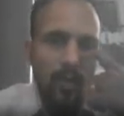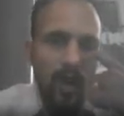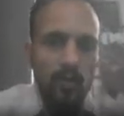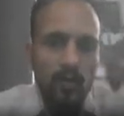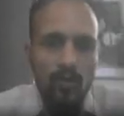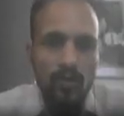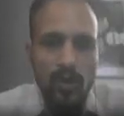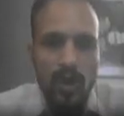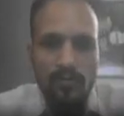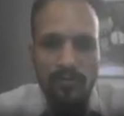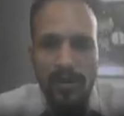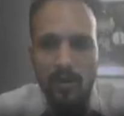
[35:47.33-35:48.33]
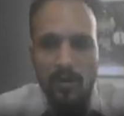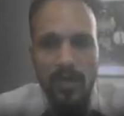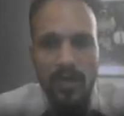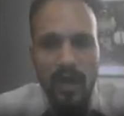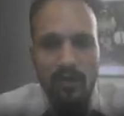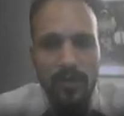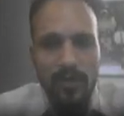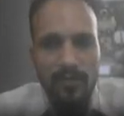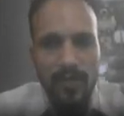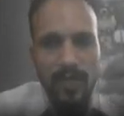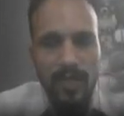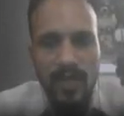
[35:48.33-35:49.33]
how to find out the graph
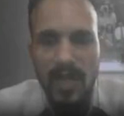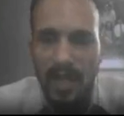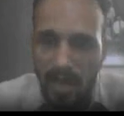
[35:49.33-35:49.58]
between the